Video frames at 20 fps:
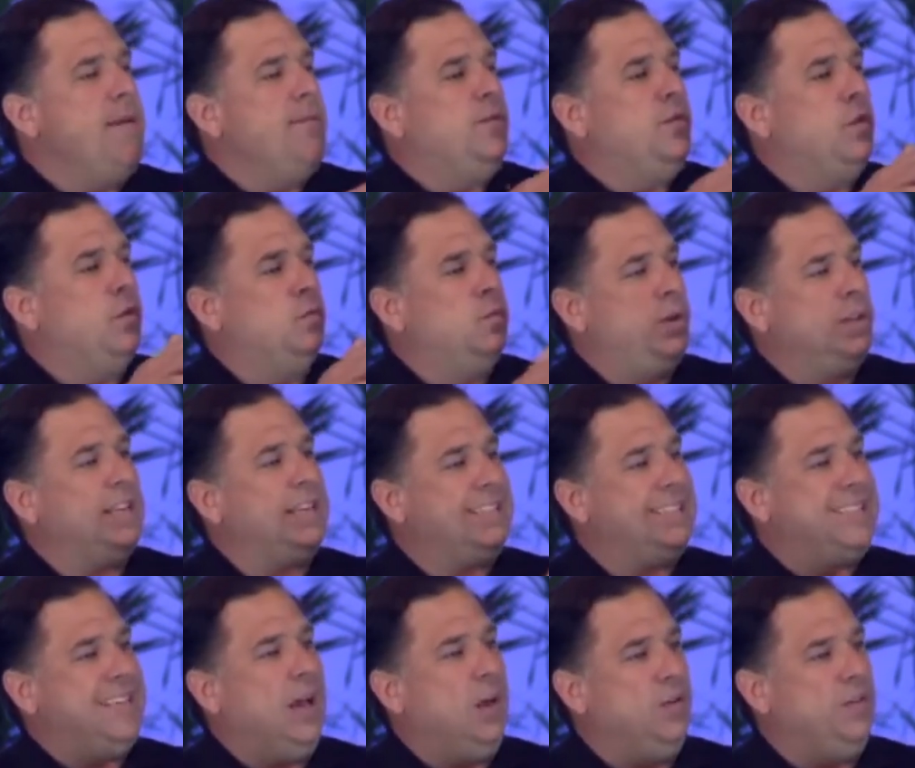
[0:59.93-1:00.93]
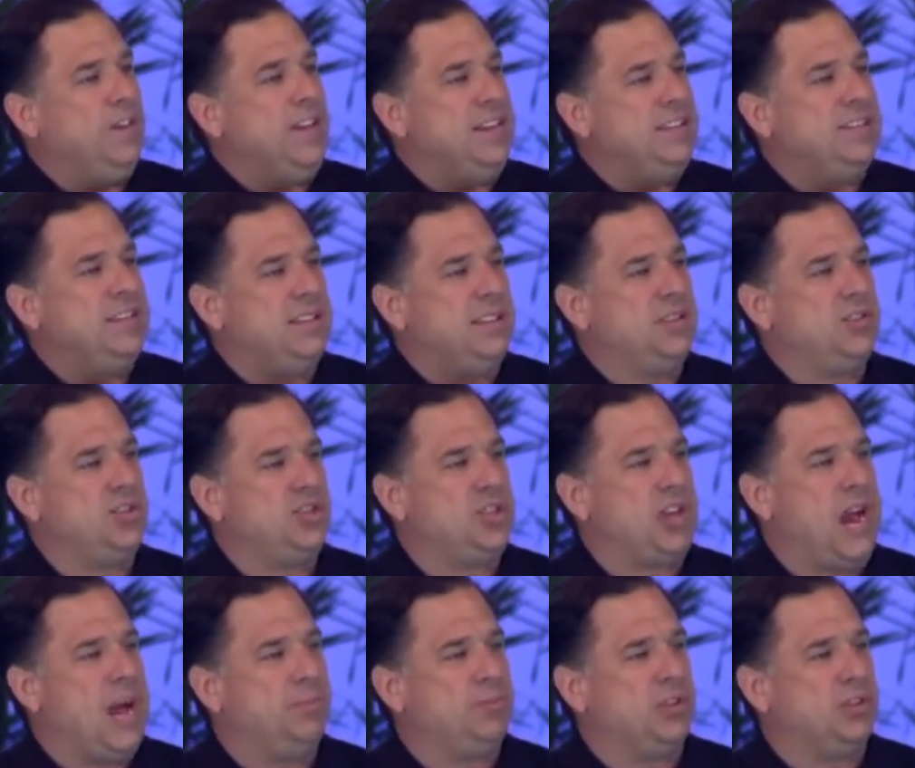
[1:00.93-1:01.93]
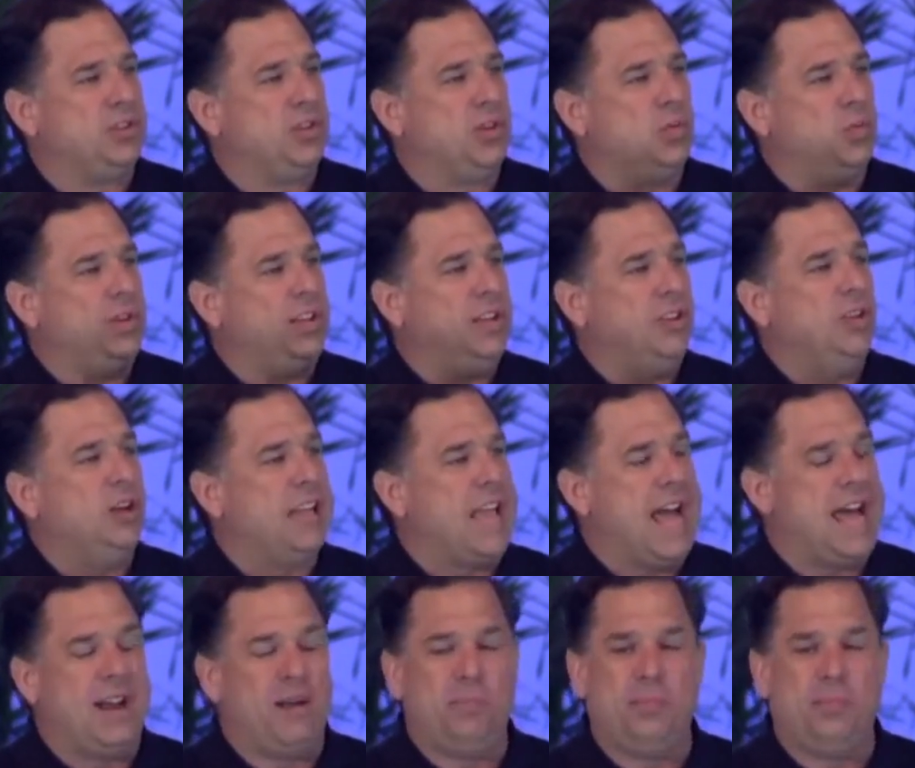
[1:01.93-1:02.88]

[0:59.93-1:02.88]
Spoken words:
to really delve into this chapter, to really look at it.